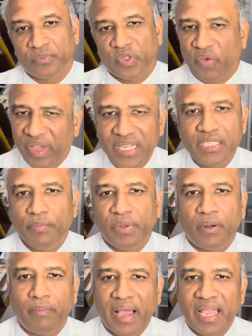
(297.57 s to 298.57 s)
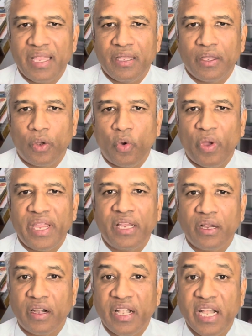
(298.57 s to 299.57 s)
Very simple, by
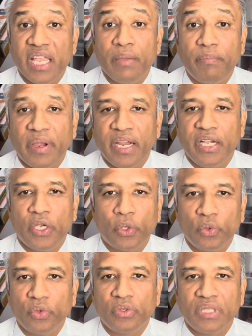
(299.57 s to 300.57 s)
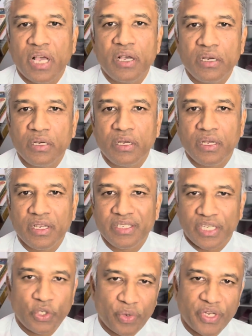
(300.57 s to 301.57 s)
going deep into the
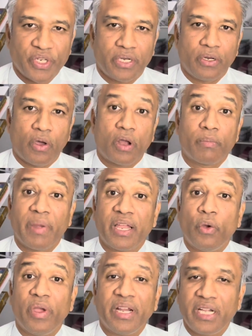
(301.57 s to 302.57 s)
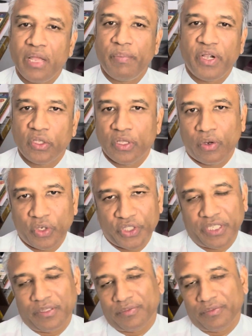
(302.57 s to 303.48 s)
situation or by going deep into the question.